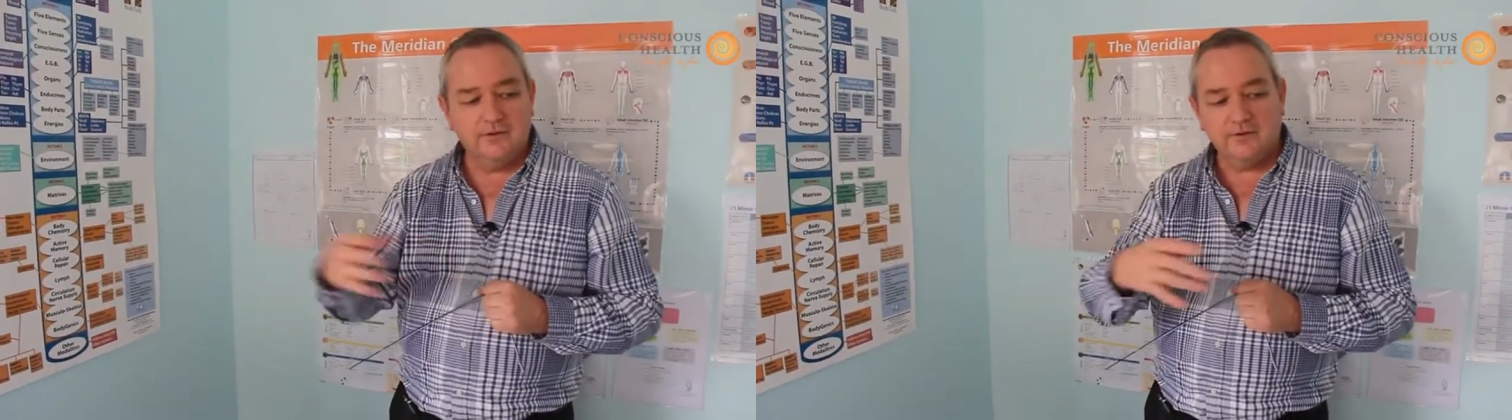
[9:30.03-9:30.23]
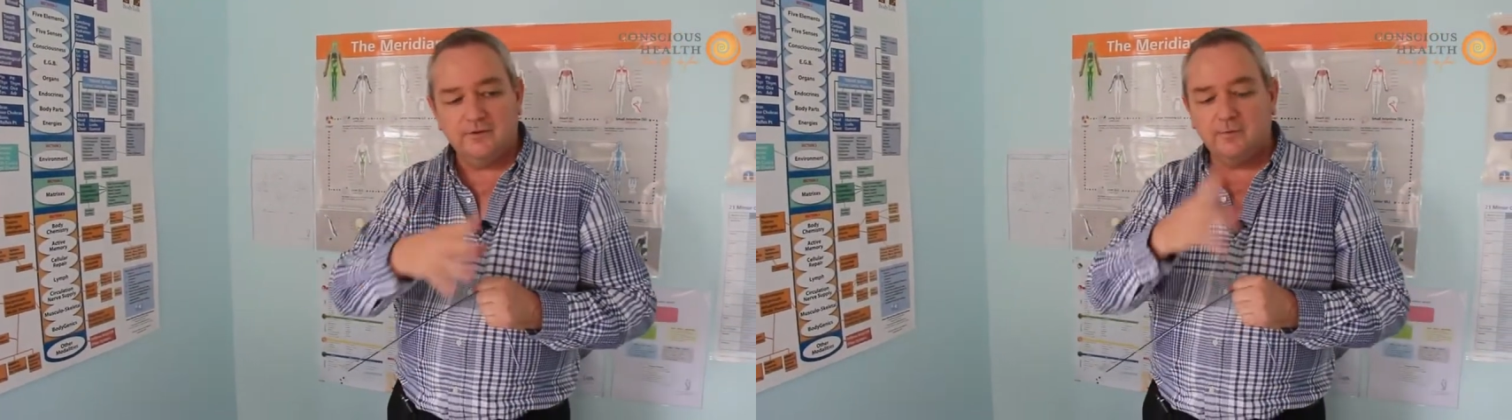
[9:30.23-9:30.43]

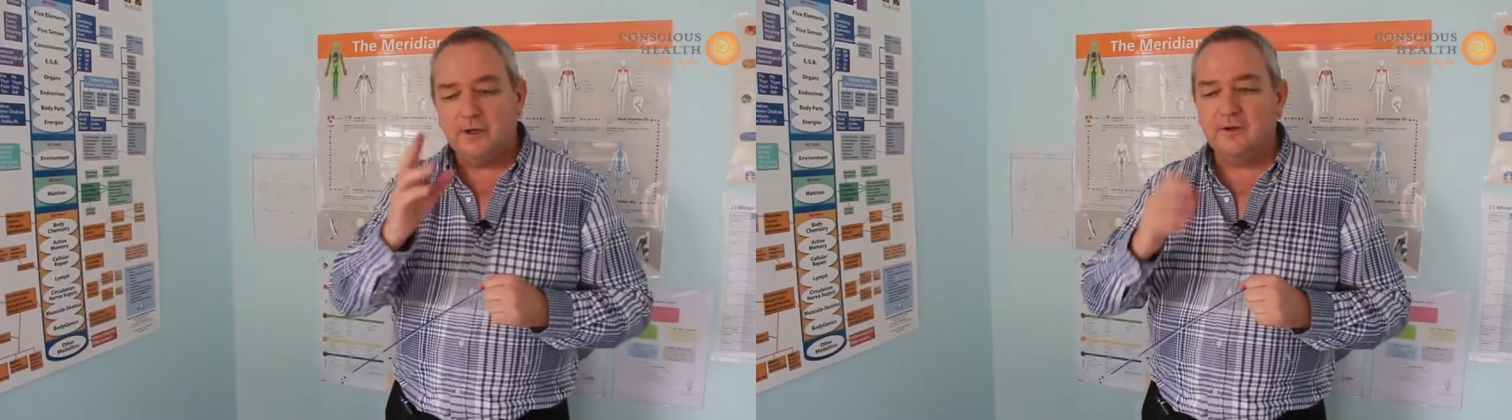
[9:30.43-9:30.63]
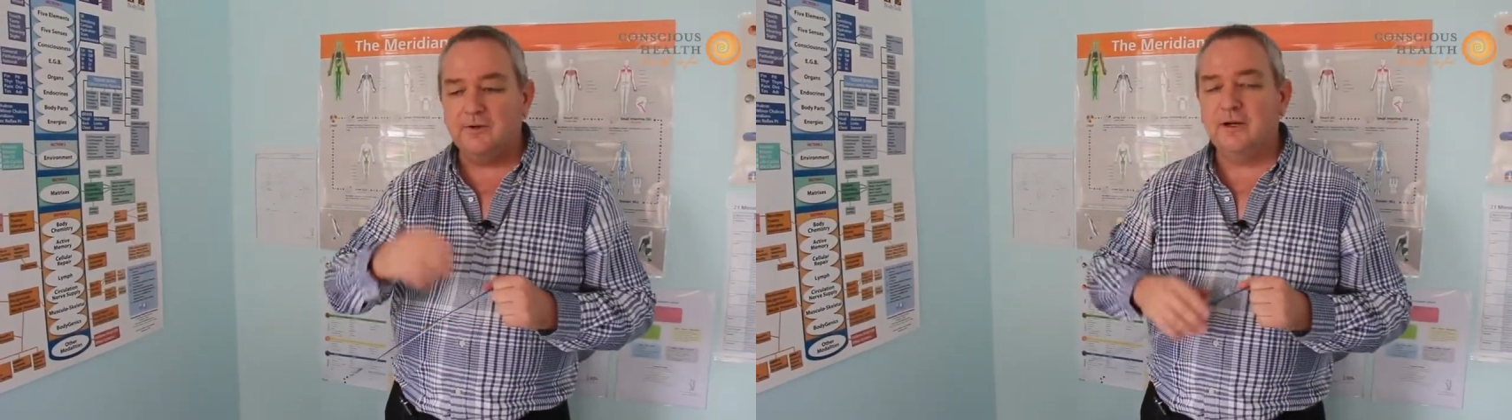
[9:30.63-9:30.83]
because I've just
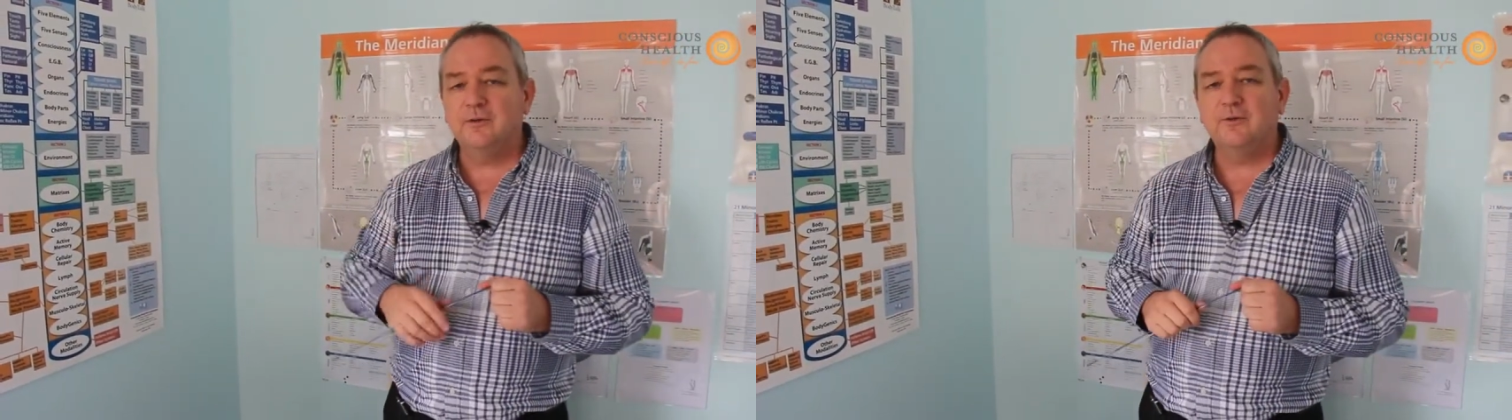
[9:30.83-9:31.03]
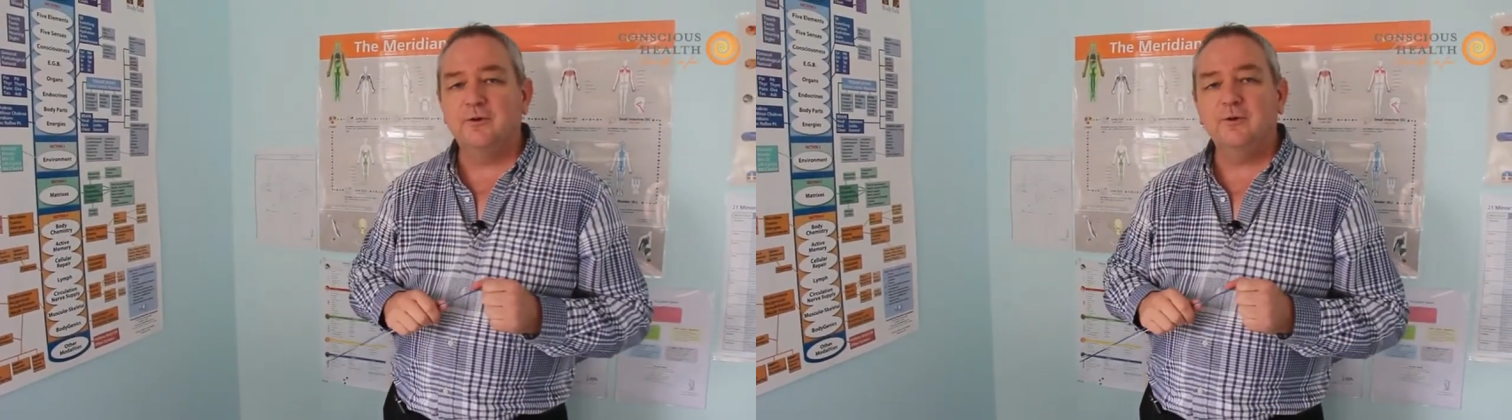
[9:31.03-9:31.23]
been
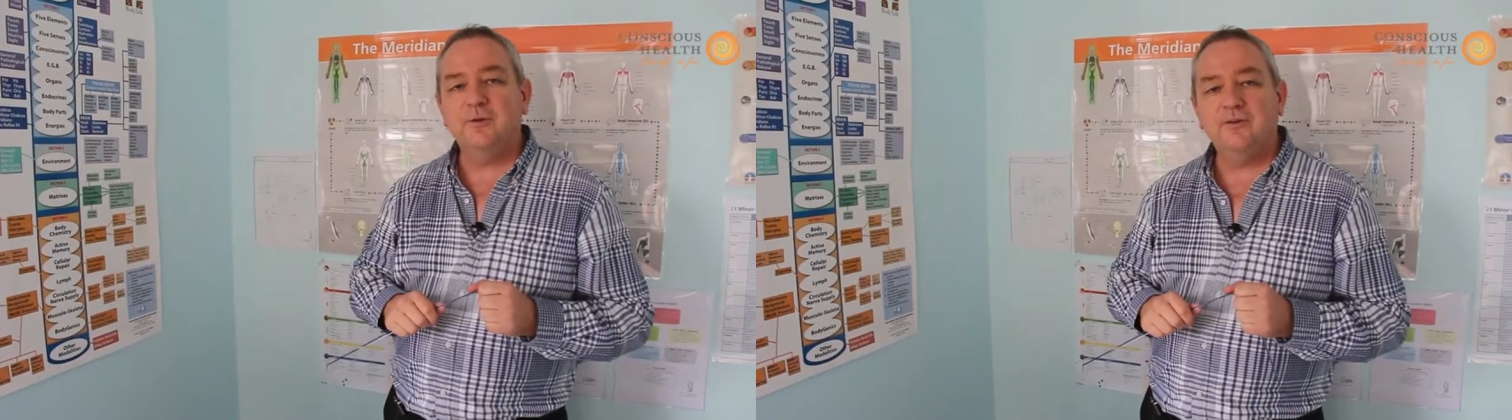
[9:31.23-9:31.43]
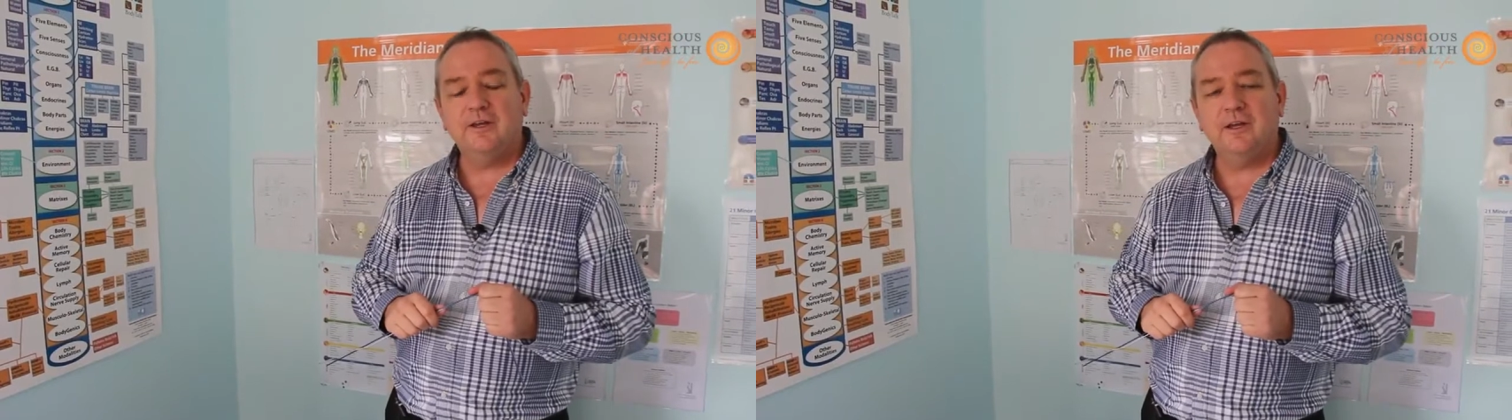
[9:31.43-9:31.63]
around the room
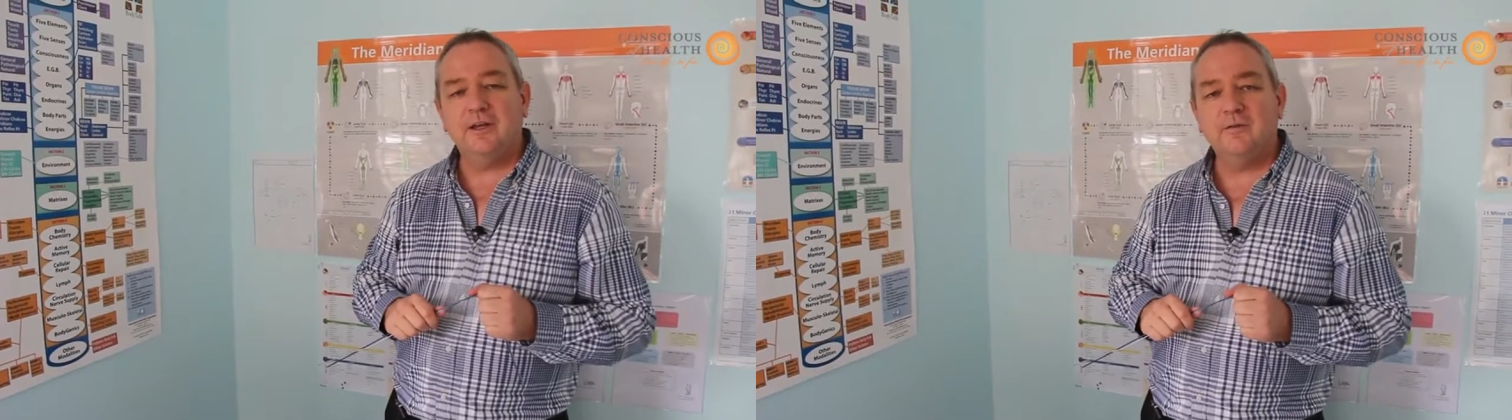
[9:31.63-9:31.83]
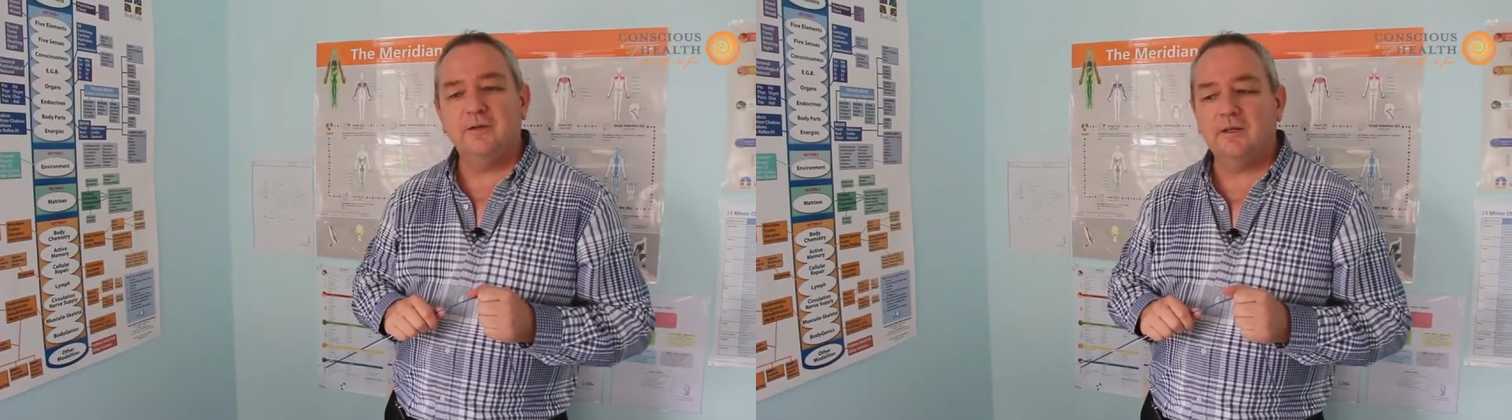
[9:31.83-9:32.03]
and
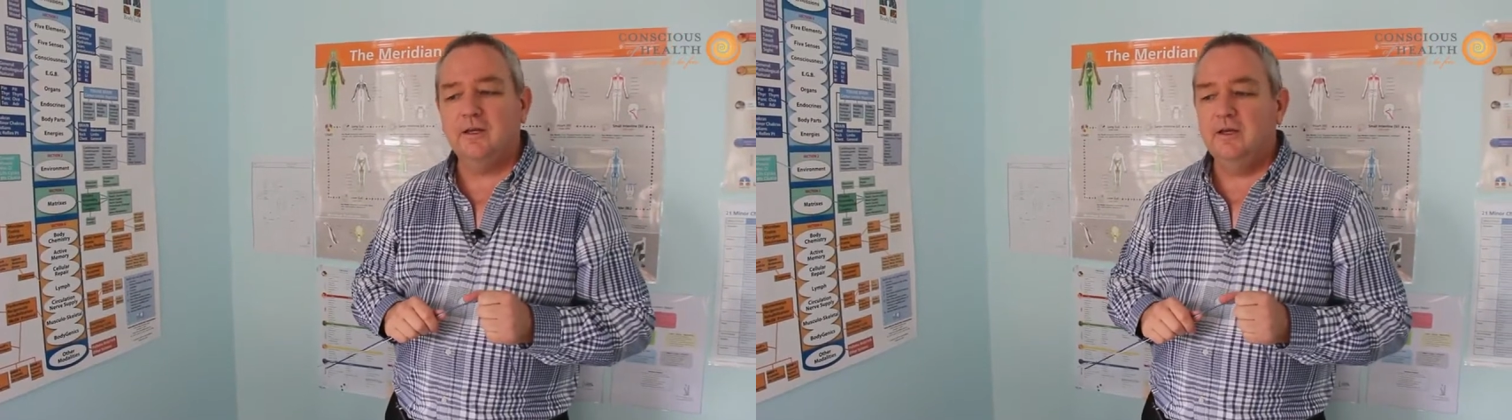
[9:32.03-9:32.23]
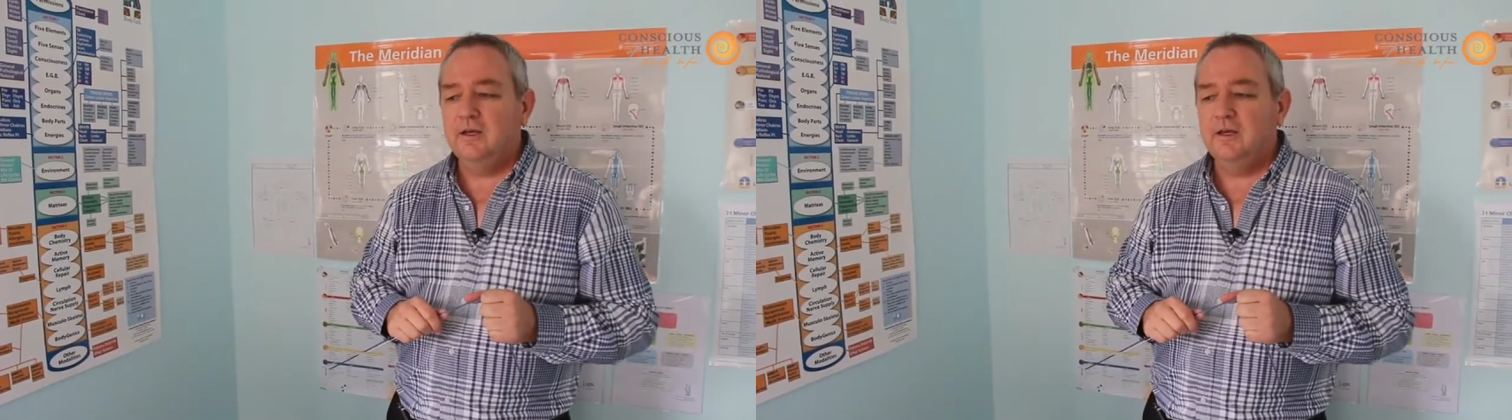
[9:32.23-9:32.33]
checking everything,